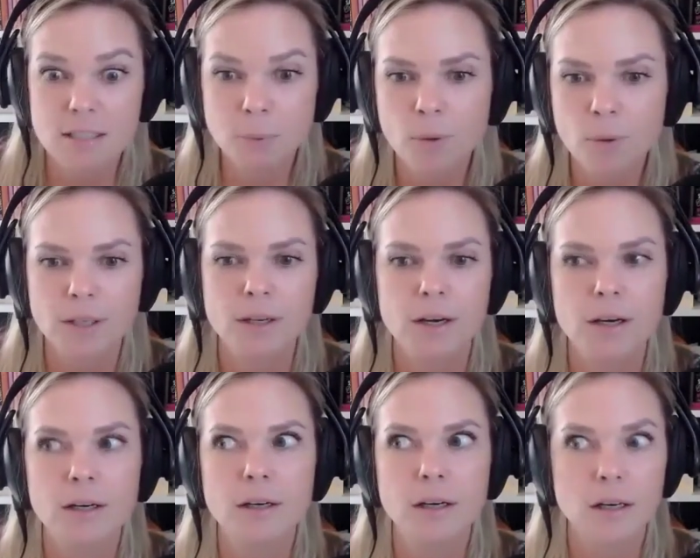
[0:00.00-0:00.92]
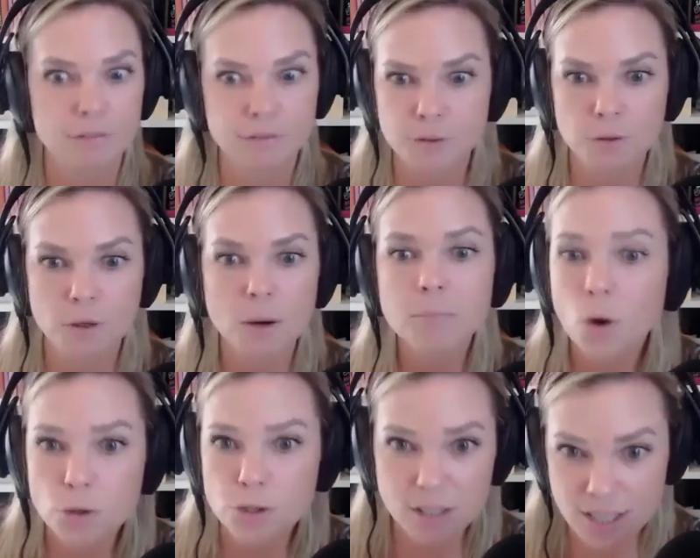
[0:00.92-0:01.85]
the point of food
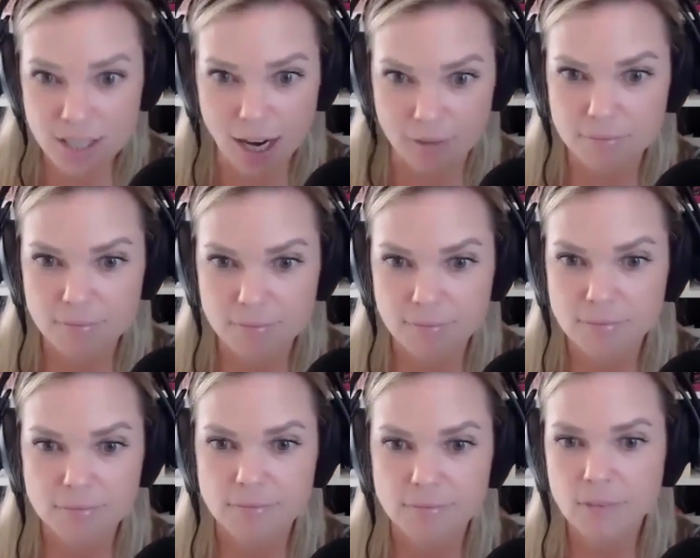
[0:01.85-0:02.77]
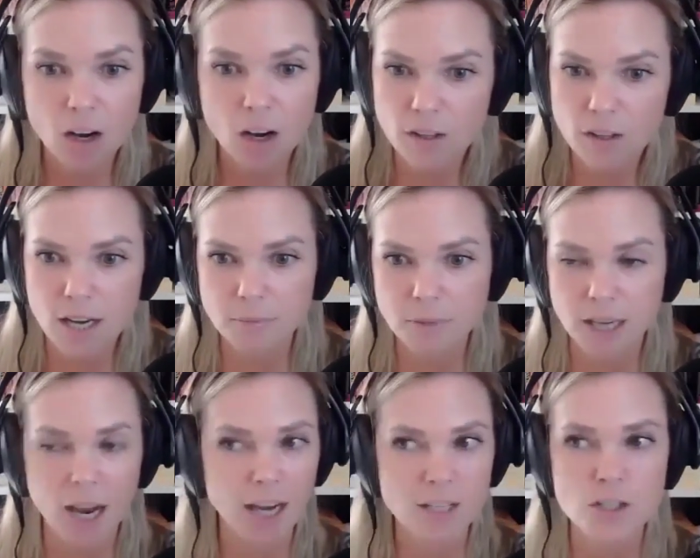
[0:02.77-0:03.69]
most of the time. Not all the time. Like
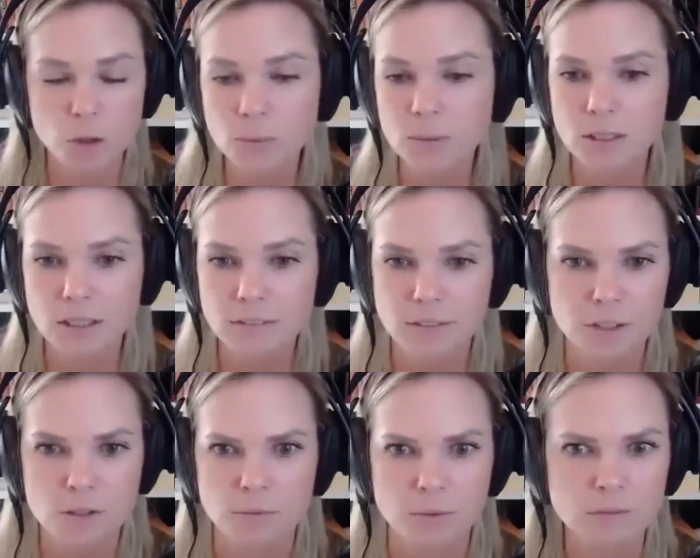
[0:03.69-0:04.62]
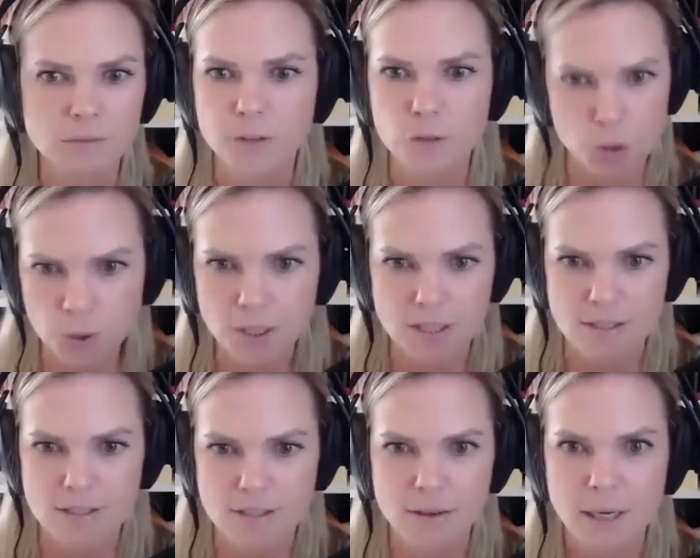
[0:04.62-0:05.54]
I do believe there's room for
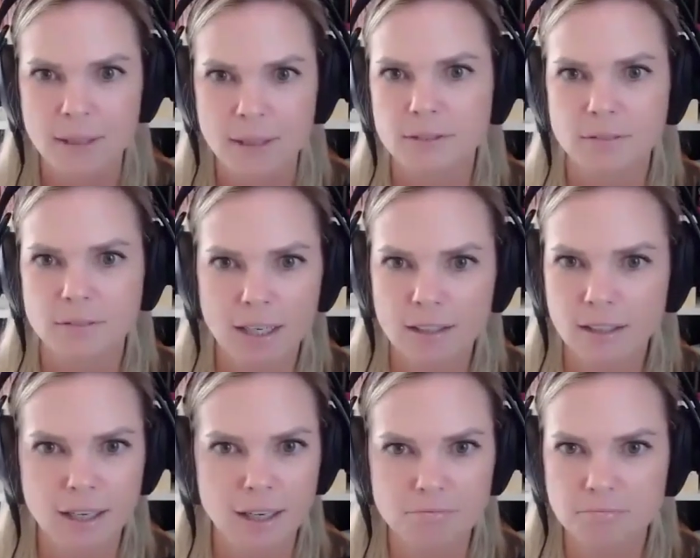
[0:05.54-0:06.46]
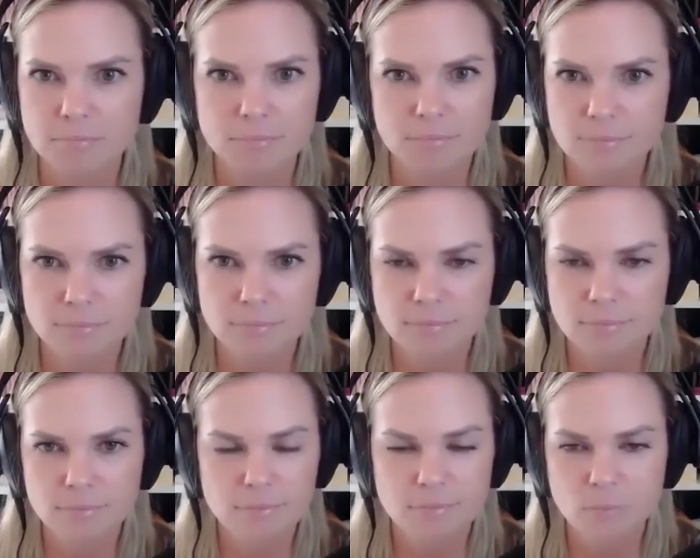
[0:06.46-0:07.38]
treats, right? Like
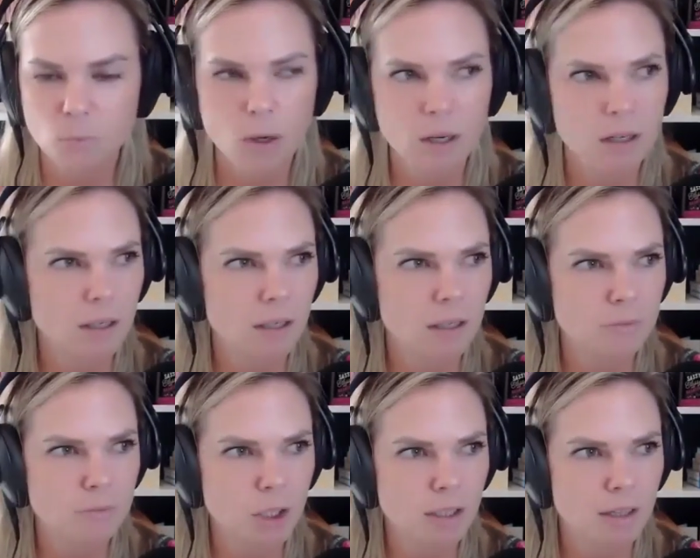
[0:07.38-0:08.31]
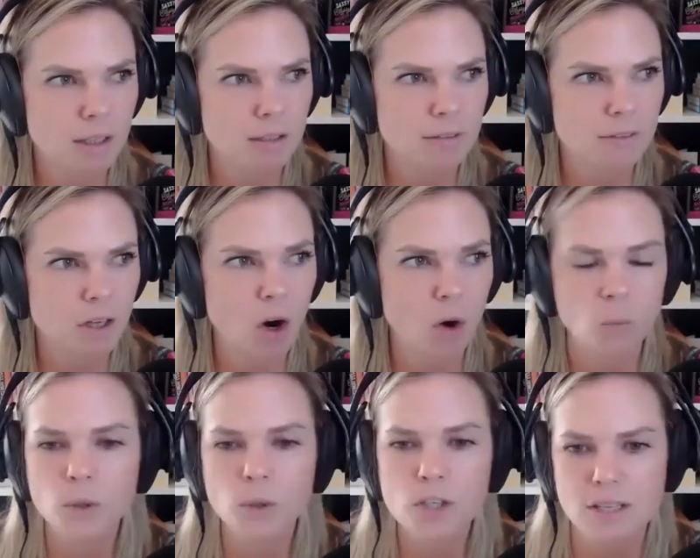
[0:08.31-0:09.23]
what uh, I'm trying to think of. Oh,
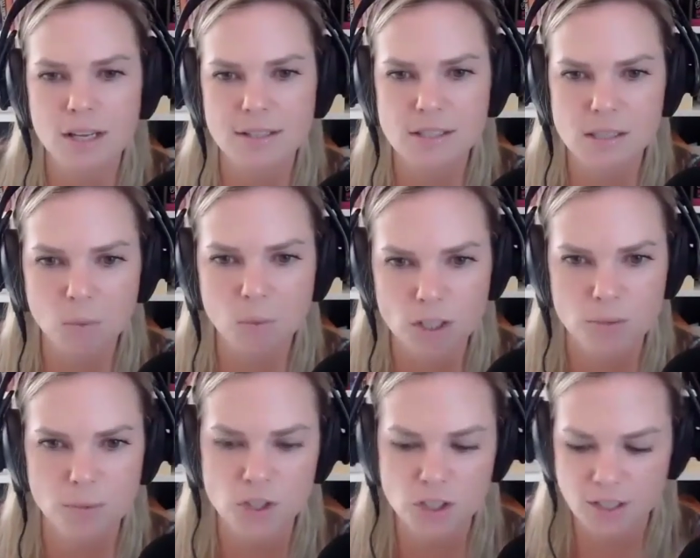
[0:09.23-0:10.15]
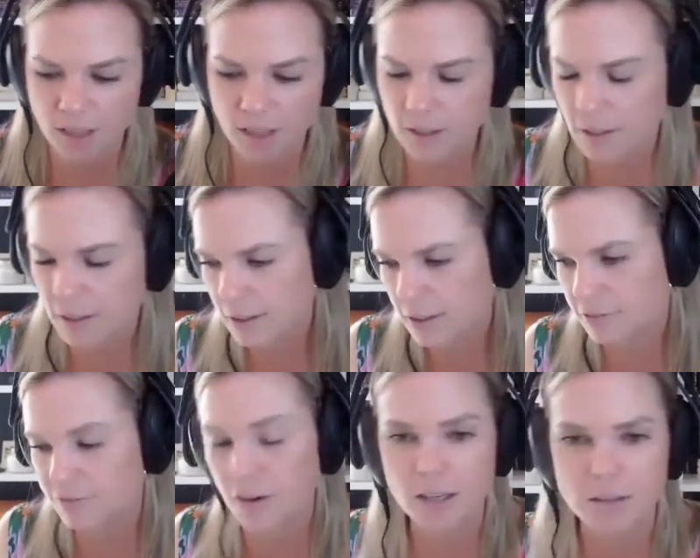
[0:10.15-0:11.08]
we just had s'mores. We just had a
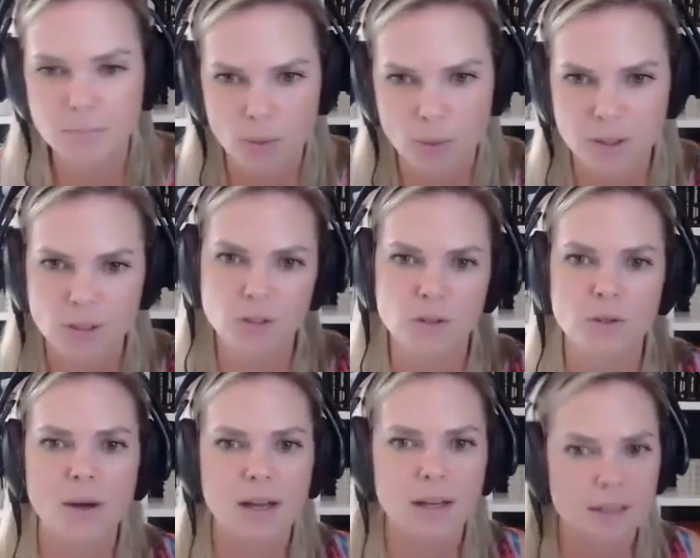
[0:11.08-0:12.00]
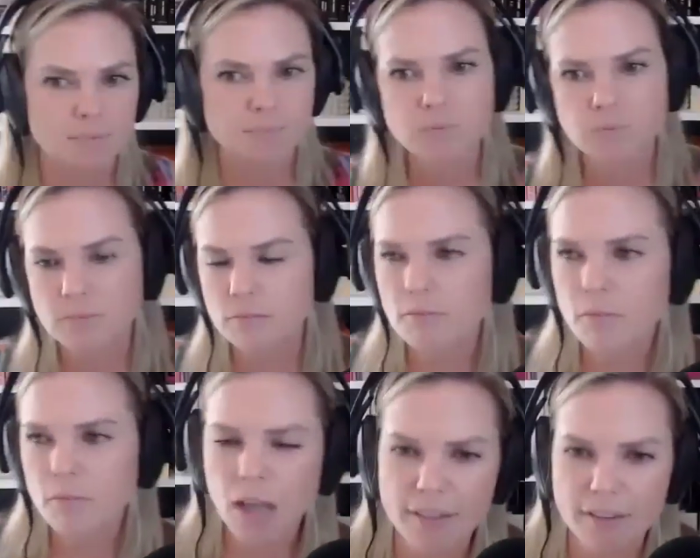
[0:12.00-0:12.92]
fun barbecue and
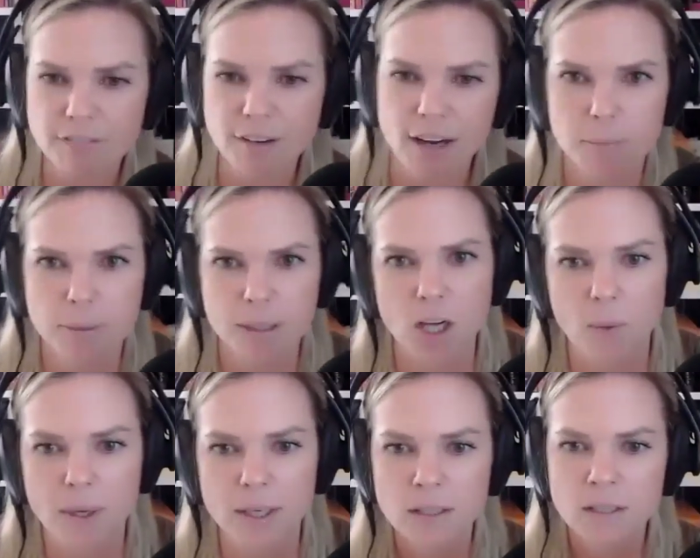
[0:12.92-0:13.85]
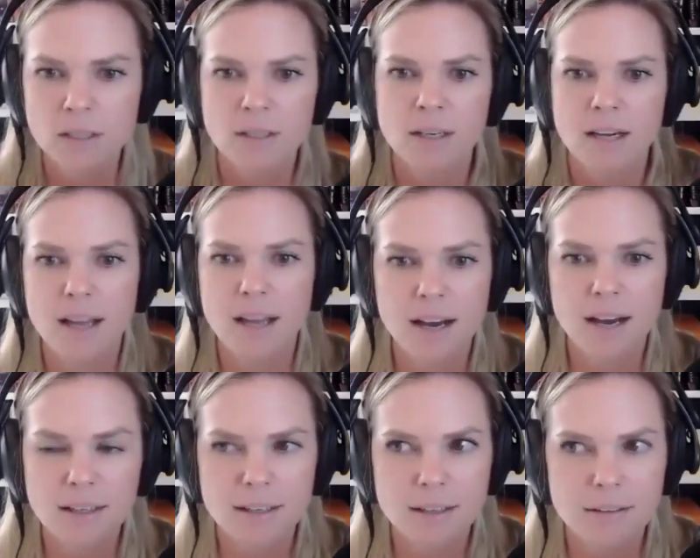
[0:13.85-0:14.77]
had the fire pit going.
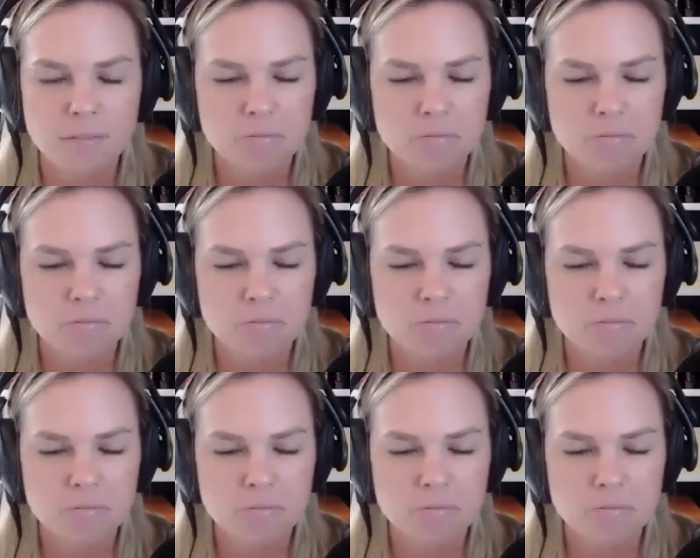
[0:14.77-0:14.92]
And